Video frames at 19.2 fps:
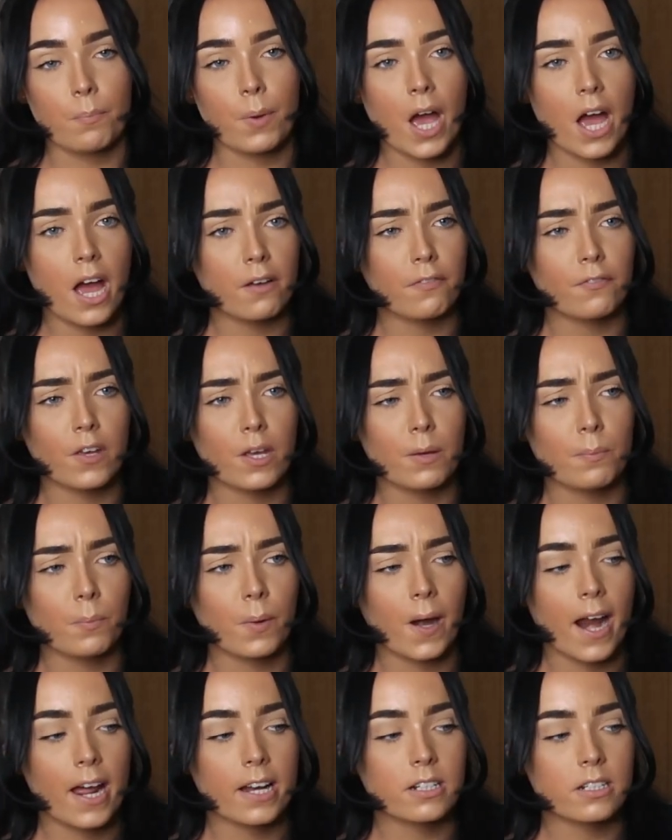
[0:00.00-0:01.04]
perfume
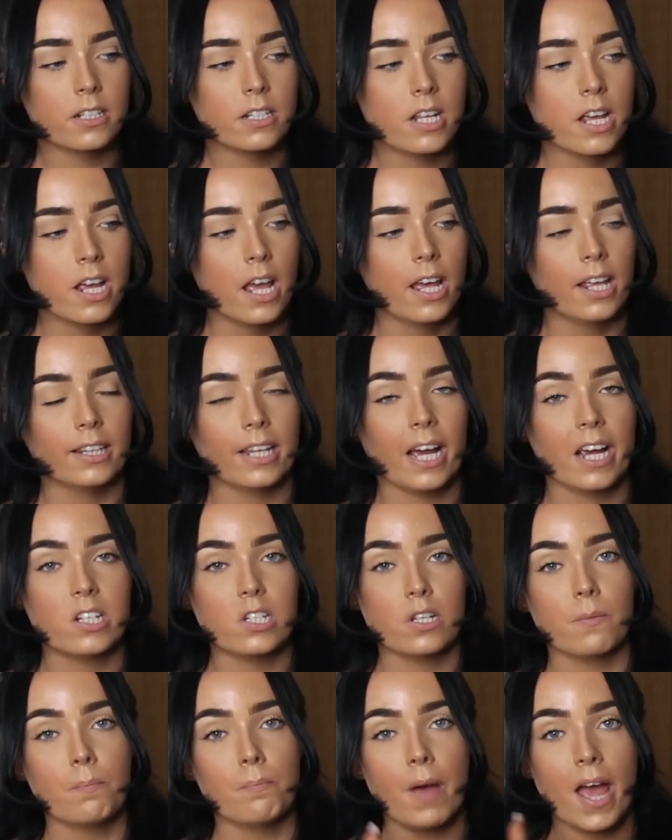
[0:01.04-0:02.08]
brand. They
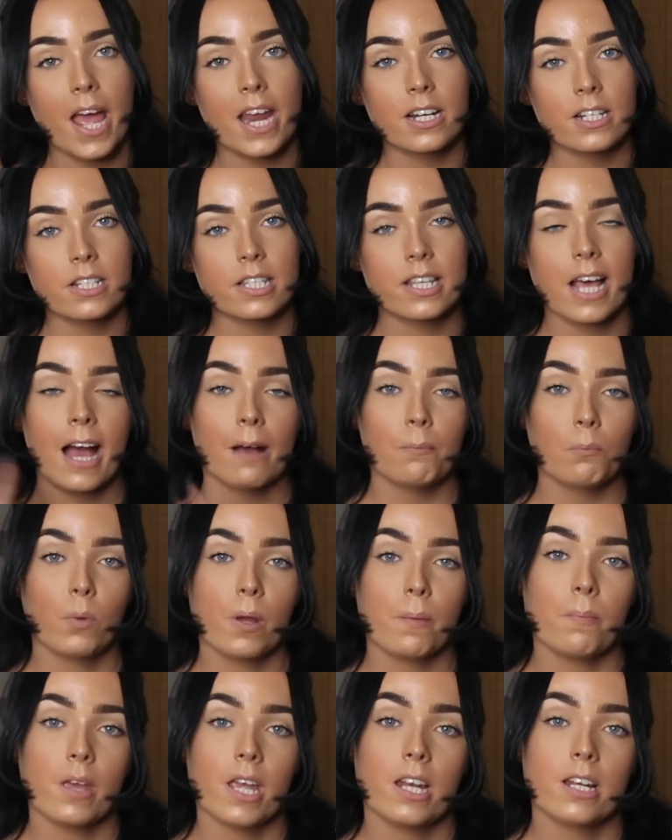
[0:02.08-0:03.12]
do men's and
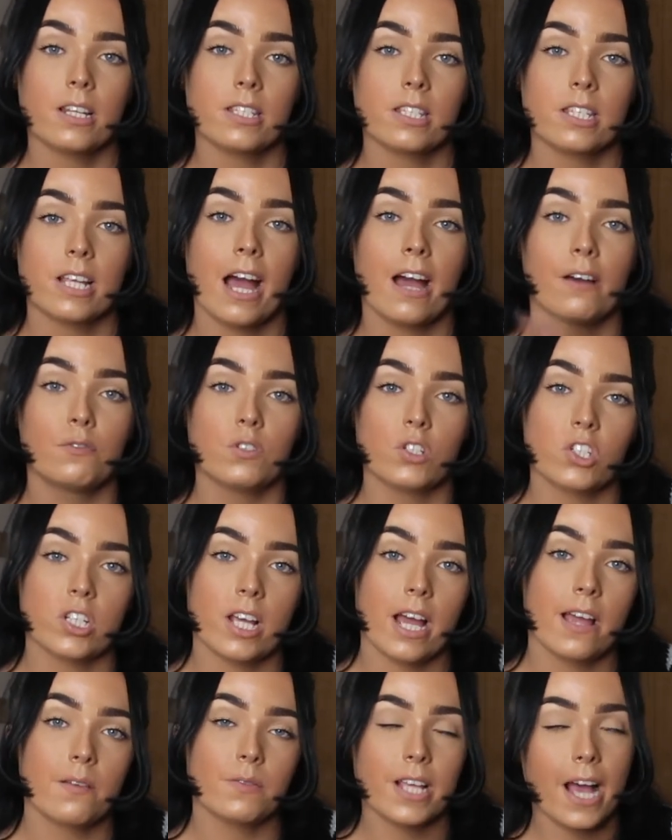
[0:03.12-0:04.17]
women's
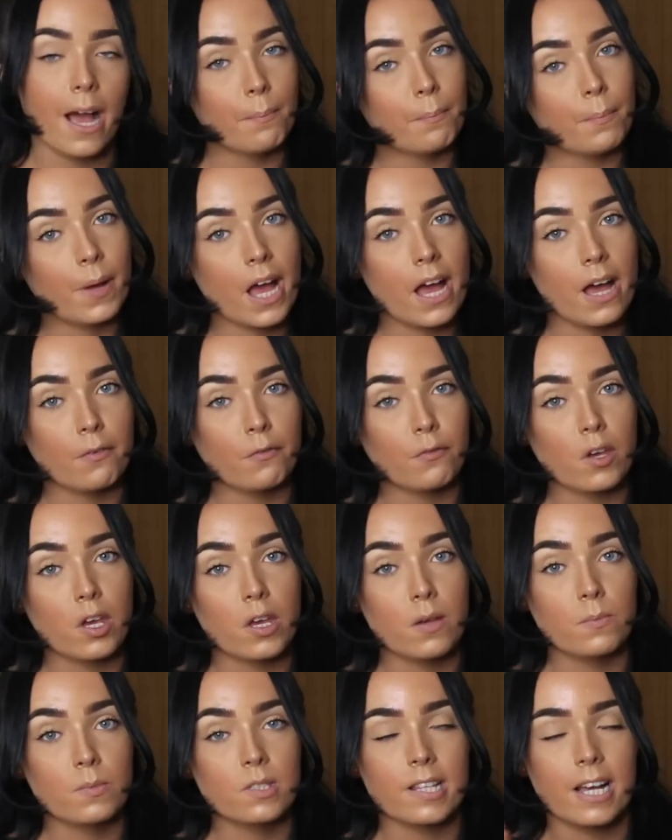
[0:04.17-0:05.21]
aftershaves and
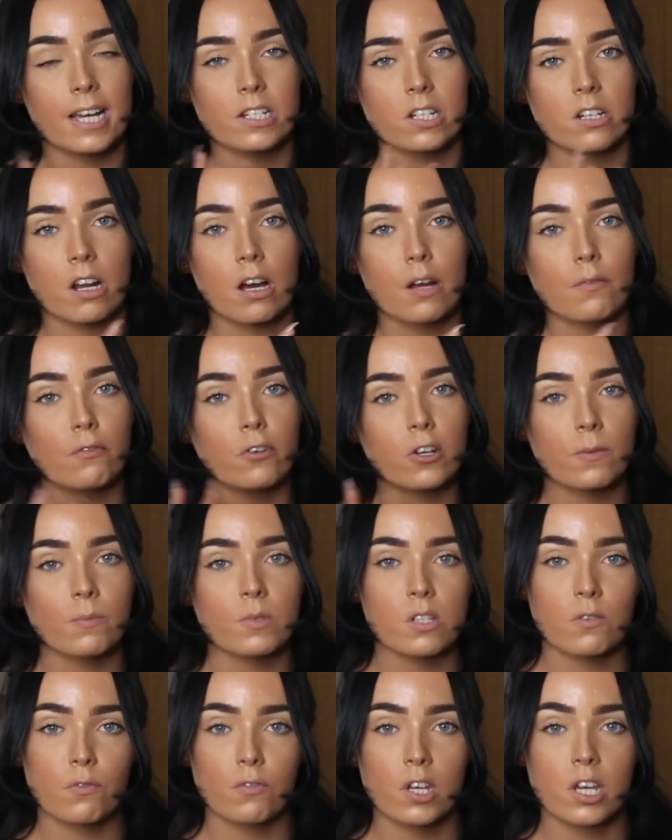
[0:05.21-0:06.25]
perfumes. They do like
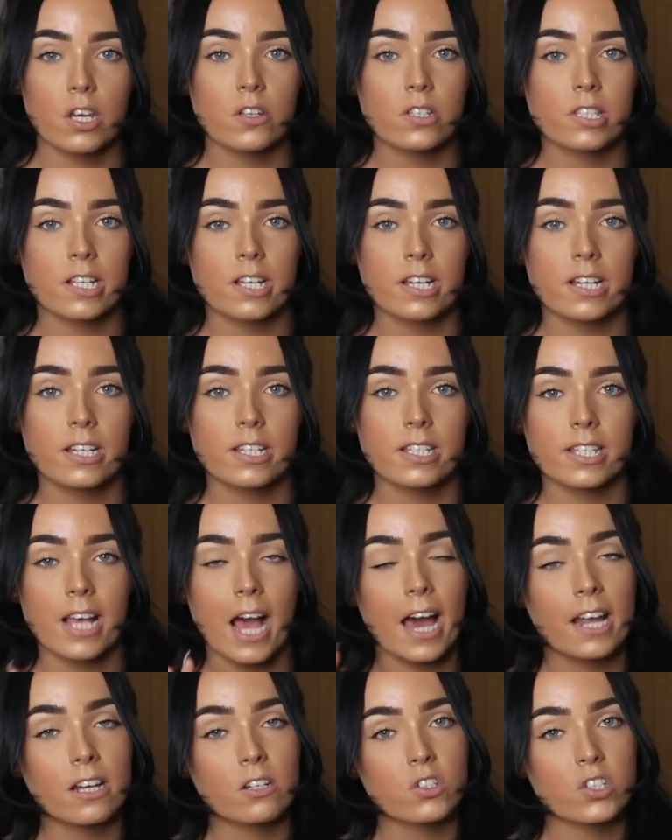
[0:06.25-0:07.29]
room diffusers,